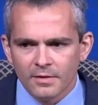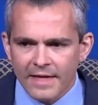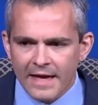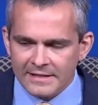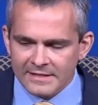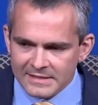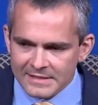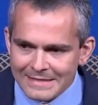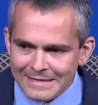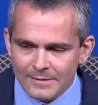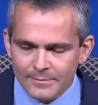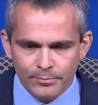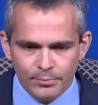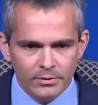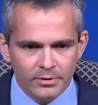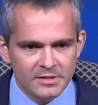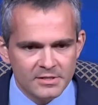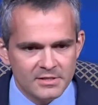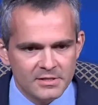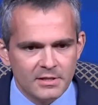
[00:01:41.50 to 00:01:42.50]
That's the
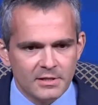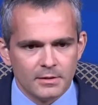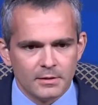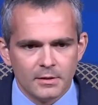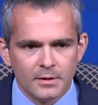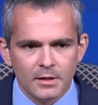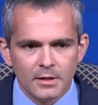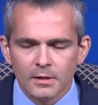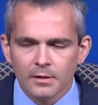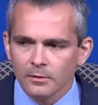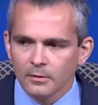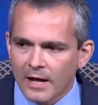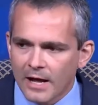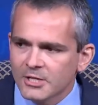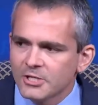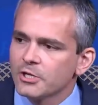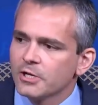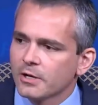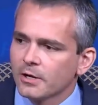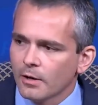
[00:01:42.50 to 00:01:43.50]
implicit
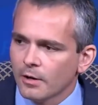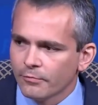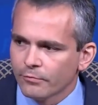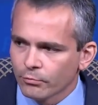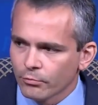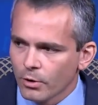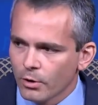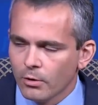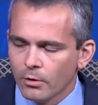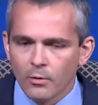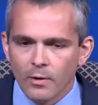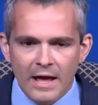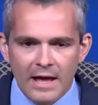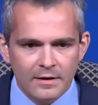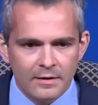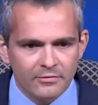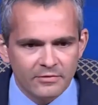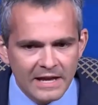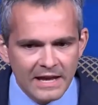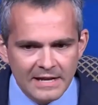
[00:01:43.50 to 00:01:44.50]
logic of Roe
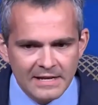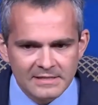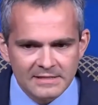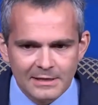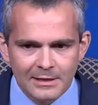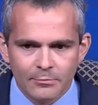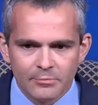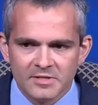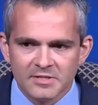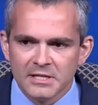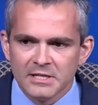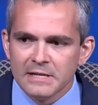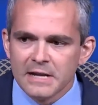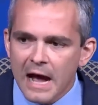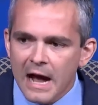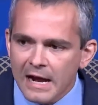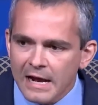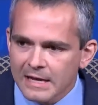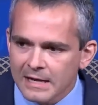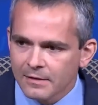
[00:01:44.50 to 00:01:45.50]
and of Casey. It was
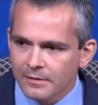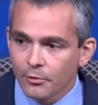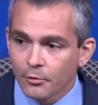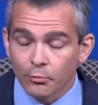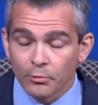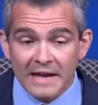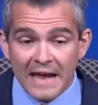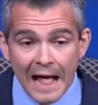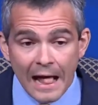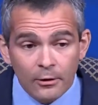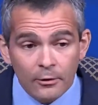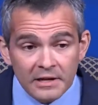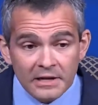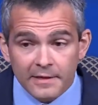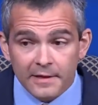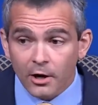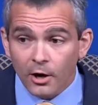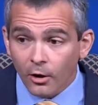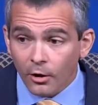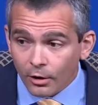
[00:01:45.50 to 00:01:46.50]
denying the
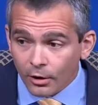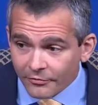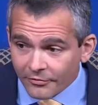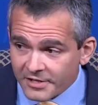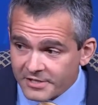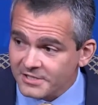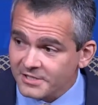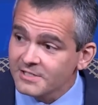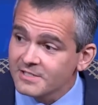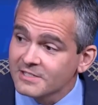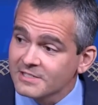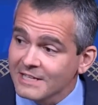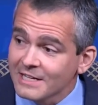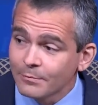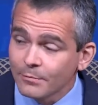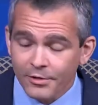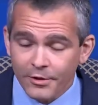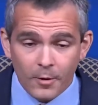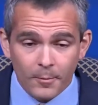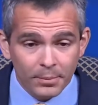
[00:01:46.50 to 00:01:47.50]
reality that all of us can
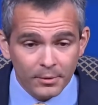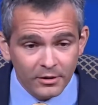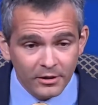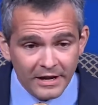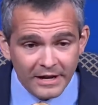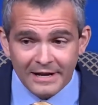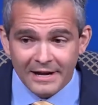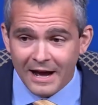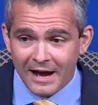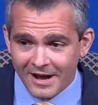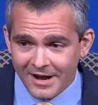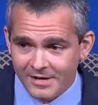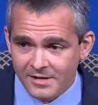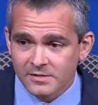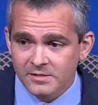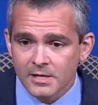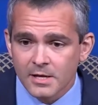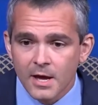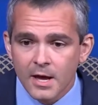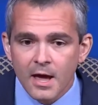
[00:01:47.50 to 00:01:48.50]
see with our plain
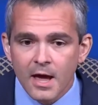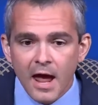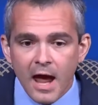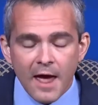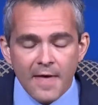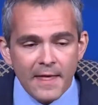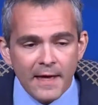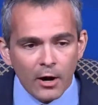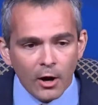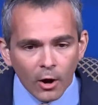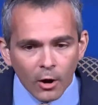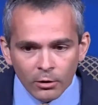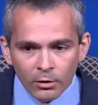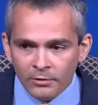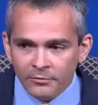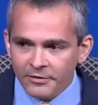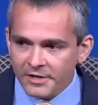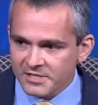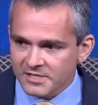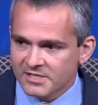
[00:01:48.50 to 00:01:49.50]
eyes, and that
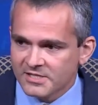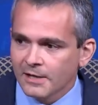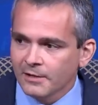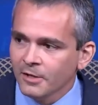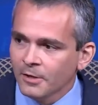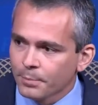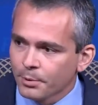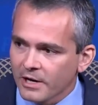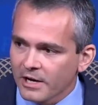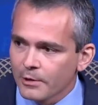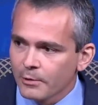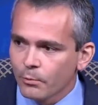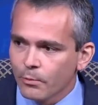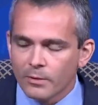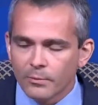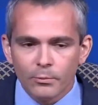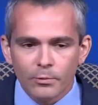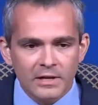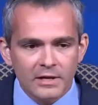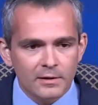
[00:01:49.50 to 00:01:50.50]
all of us celebrate
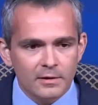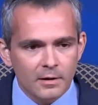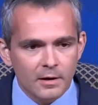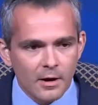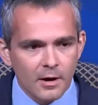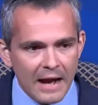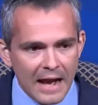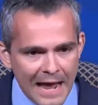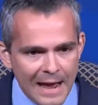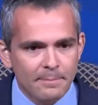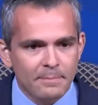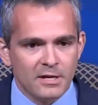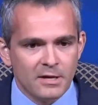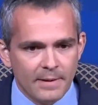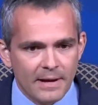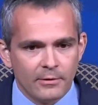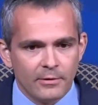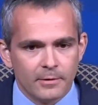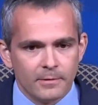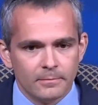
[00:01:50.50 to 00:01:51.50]
when we are happy
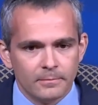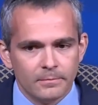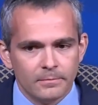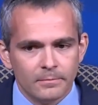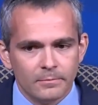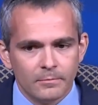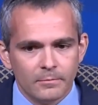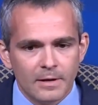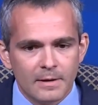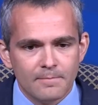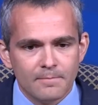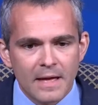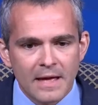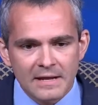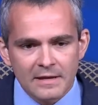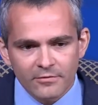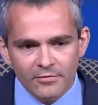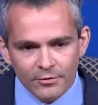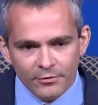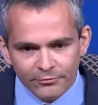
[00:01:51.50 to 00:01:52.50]
about it. Right?
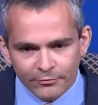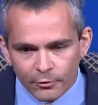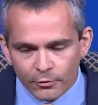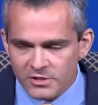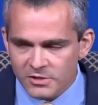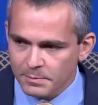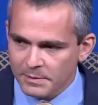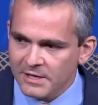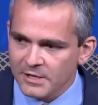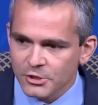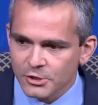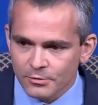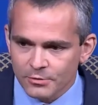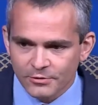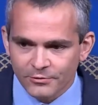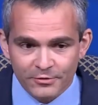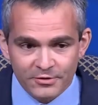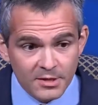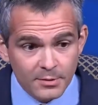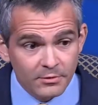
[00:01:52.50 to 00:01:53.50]
Many of the first
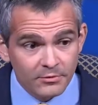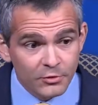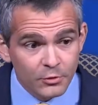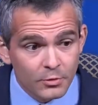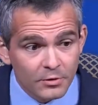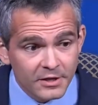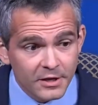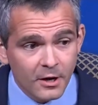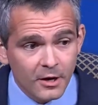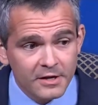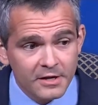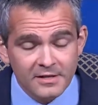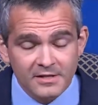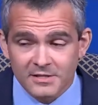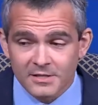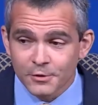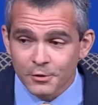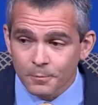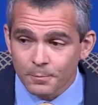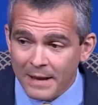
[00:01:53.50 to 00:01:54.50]
pictures for some of you in the
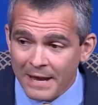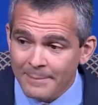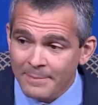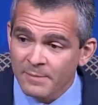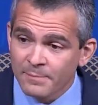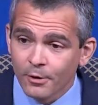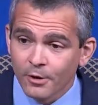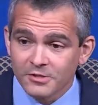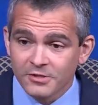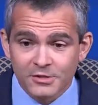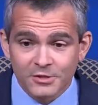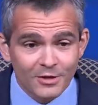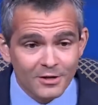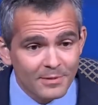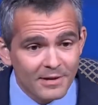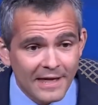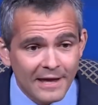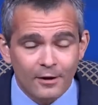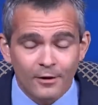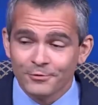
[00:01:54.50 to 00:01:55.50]
audience in your baby books is going
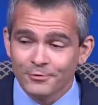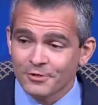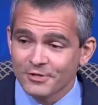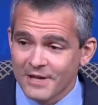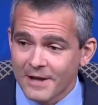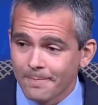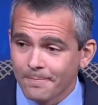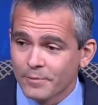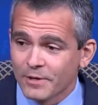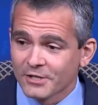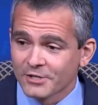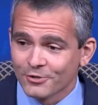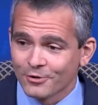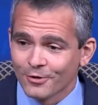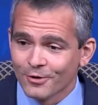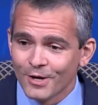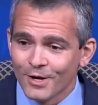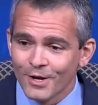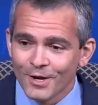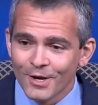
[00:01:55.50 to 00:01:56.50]
to be that ultrasound
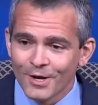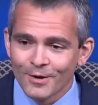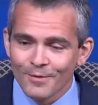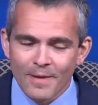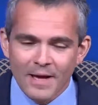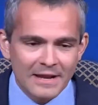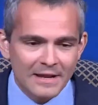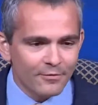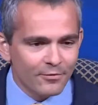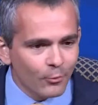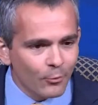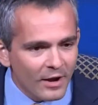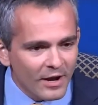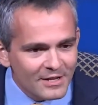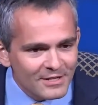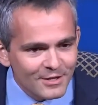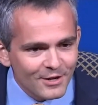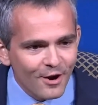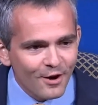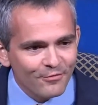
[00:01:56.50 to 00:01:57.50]
picture. Many of the
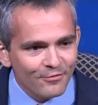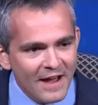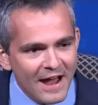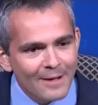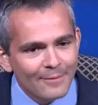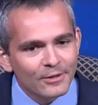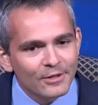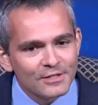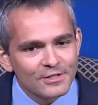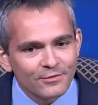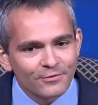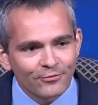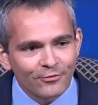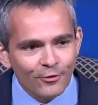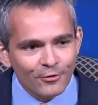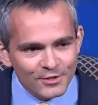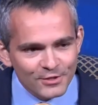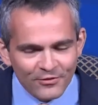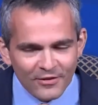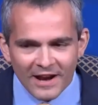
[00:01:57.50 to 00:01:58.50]
ways that our families
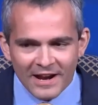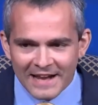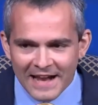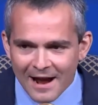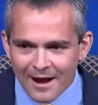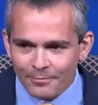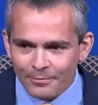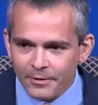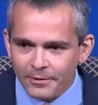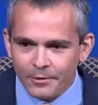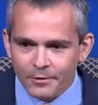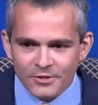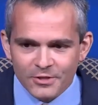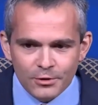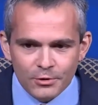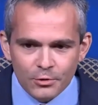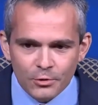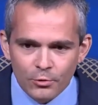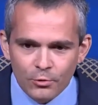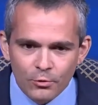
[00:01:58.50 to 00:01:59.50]
first find out that there's
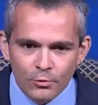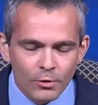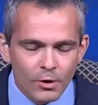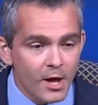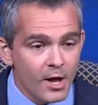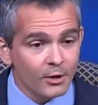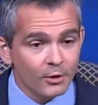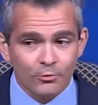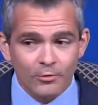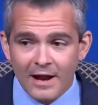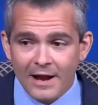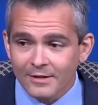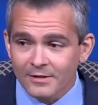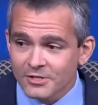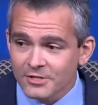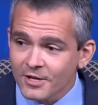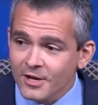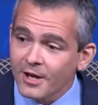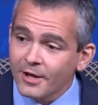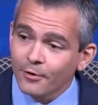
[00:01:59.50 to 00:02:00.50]
a new
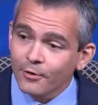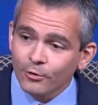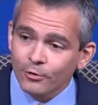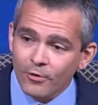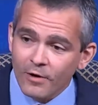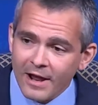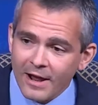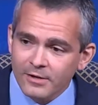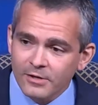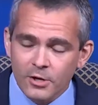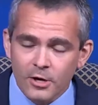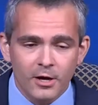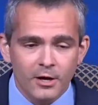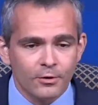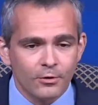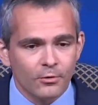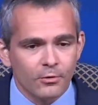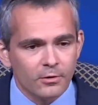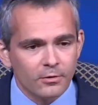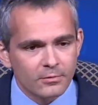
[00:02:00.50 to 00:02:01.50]
grandson or
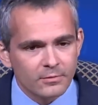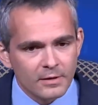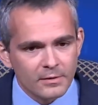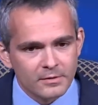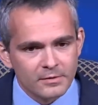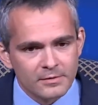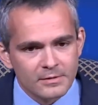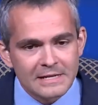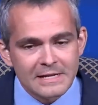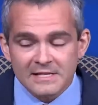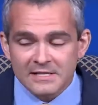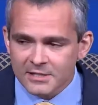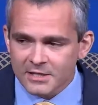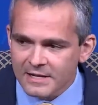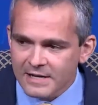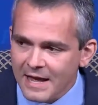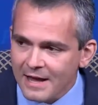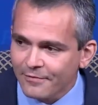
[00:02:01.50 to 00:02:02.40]
granddaughter or a niece, a